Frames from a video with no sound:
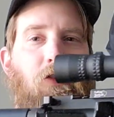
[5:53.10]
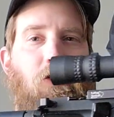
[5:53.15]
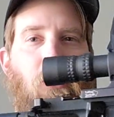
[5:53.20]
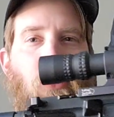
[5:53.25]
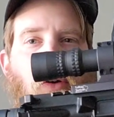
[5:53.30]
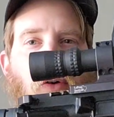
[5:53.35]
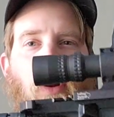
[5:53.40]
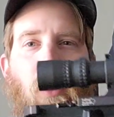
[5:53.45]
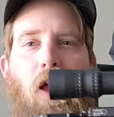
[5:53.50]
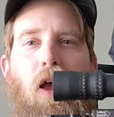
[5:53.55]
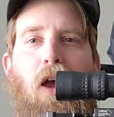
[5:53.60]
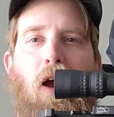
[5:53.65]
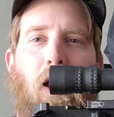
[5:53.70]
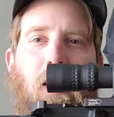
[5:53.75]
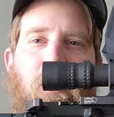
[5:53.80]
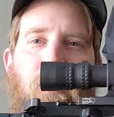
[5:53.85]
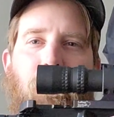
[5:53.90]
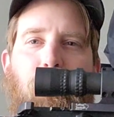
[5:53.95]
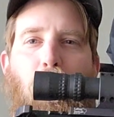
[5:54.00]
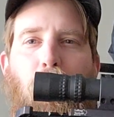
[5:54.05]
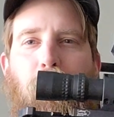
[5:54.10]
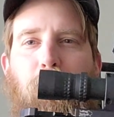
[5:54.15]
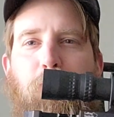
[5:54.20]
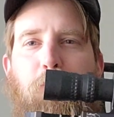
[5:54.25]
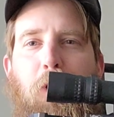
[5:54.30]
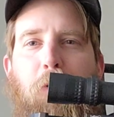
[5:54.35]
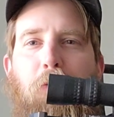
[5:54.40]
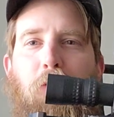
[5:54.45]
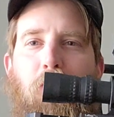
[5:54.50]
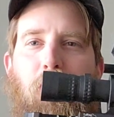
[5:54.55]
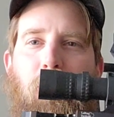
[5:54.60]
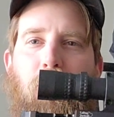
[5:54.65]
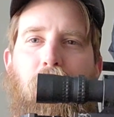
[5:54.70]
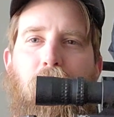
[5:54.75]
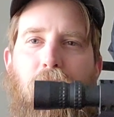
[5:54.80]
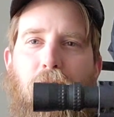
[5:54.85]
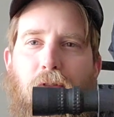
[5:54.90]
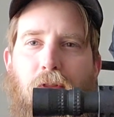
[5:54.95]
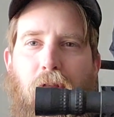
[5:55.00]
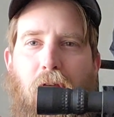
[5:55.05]
so I think most
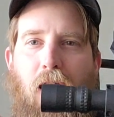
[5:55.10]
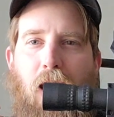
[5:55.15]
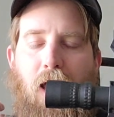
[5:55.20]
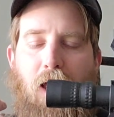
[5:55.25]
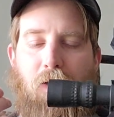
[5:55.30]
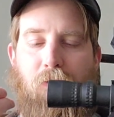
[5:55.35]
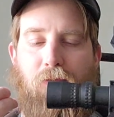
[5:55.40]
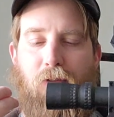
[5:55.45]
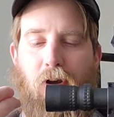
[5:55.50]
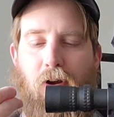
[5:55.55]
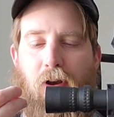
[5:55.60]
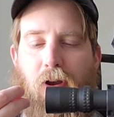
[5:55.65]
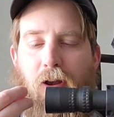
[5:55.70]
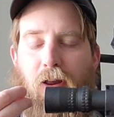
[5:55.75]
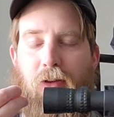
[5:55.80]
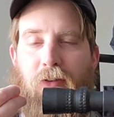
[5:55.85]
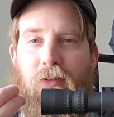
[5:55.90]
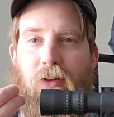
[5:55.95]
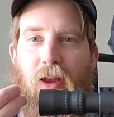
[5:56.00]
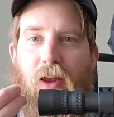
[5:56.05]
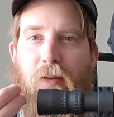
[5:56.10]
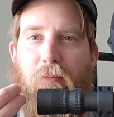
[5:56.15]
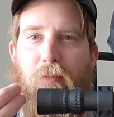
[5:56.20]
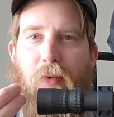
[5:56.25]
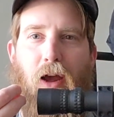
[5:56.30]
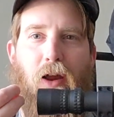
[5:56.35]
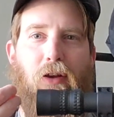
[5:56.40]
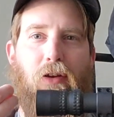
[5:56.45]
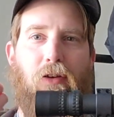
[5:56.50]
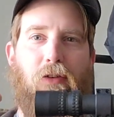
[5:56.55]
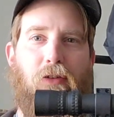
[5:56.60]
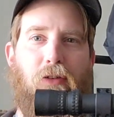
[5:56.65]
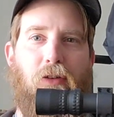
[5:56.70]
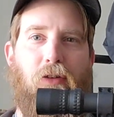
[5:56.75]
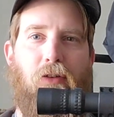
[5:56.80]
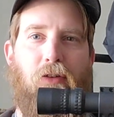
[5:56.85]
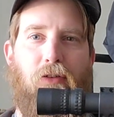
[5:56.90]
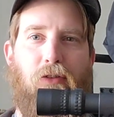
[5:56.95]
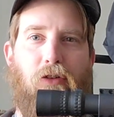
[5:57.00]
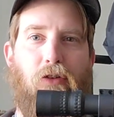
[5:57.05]
people, they have their NX8 mounted
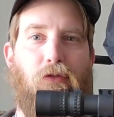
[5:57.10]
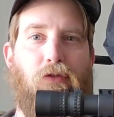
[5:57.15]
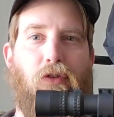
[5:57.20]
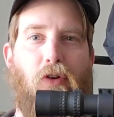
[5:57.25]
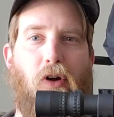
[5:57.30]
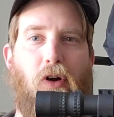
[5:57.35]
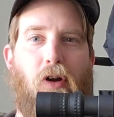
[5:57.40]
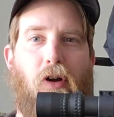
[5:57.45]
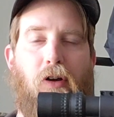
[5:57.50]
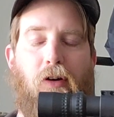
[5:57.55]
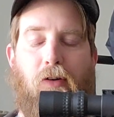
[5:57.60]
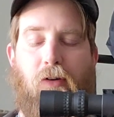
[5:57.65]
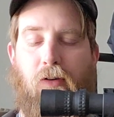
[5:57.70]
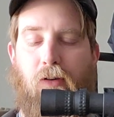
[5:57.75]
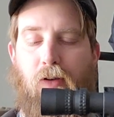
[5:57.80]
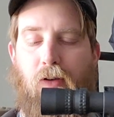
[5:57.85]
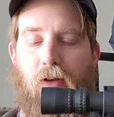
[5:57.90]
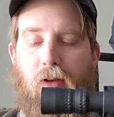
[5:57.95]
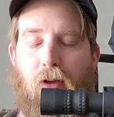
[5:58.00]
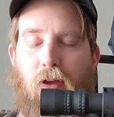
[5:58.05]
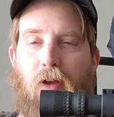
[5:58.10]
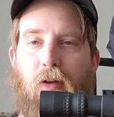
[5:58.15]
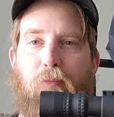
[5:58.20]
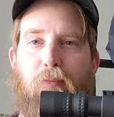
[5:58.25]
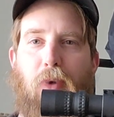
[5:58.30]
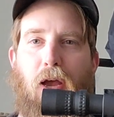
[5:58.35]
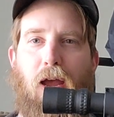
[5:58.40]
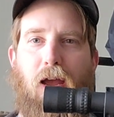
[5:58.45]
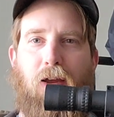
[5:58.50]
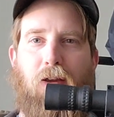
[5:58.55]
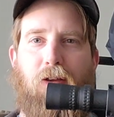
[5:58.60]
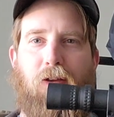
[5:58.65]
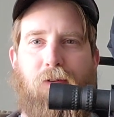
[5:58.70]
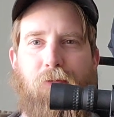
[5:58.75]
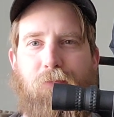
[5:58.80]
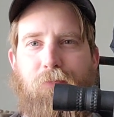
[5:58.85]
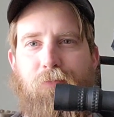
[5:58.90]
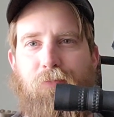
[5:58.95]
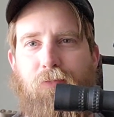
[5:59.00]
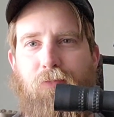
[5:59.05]
too far back.
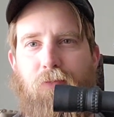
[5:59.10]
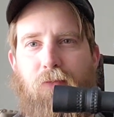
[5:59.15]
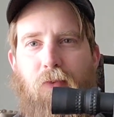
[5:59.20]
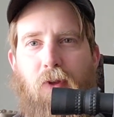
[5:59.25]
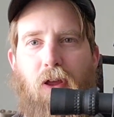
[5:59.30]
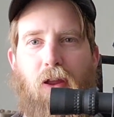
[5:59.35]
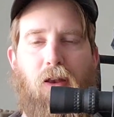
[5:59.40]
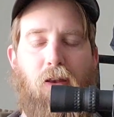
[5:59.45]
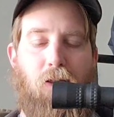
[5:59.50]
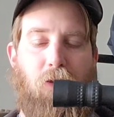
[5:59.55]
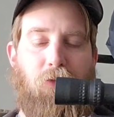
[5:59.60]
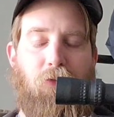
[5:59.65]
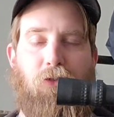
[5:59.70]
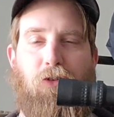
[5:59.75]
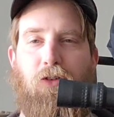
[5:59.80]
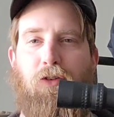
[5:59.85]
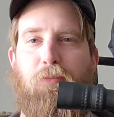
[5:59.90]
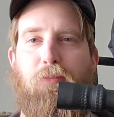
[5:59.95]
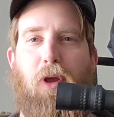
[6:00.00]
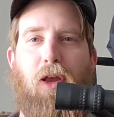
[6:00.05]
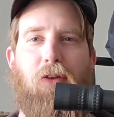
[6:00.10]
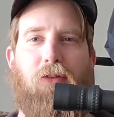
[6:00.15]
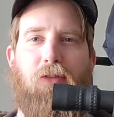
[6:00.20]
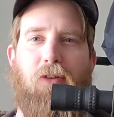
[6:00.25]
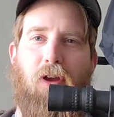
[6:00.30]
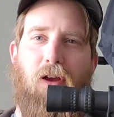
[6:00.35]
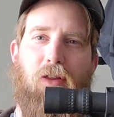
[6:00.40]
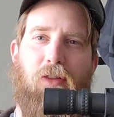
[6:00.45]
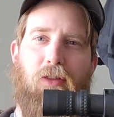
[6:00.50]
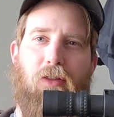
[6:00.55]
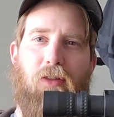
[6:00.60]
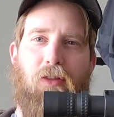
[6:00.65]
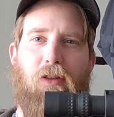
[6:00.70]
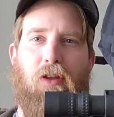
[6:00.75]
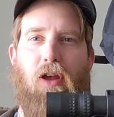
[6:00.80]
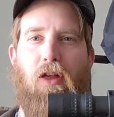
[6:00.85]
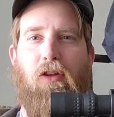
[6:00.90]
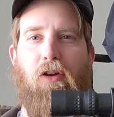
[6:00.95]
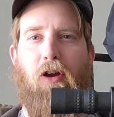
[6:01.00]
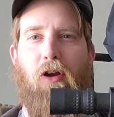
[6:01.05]
And it's just based on
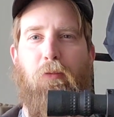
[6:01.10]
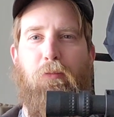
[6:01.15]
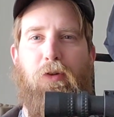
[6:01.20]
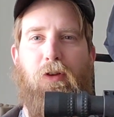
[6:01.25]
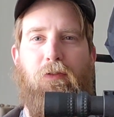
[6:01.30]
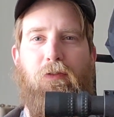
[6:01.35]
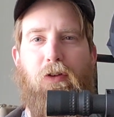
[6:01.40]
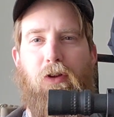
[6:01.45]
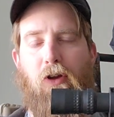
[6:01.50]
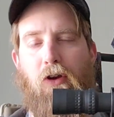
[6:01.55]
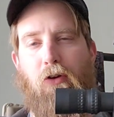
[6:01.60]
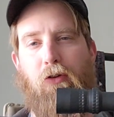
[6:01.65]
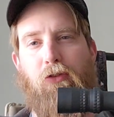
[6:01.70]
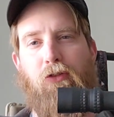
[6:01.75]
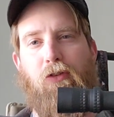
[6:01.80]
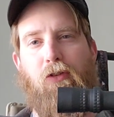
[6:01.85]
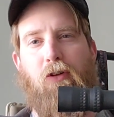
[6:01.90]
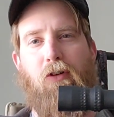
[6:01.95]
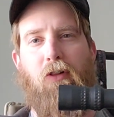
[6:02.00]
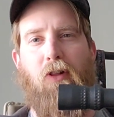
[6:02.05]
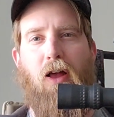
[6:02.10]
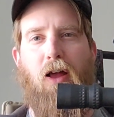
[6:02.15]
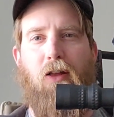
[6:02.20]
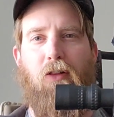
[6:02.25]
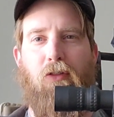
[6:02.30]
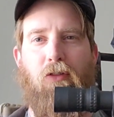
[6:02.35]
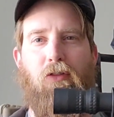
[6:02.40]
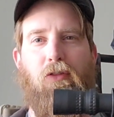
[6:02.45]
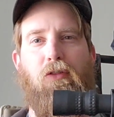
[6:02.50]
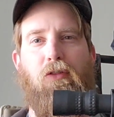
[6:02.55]
the other LPVOs that are a lot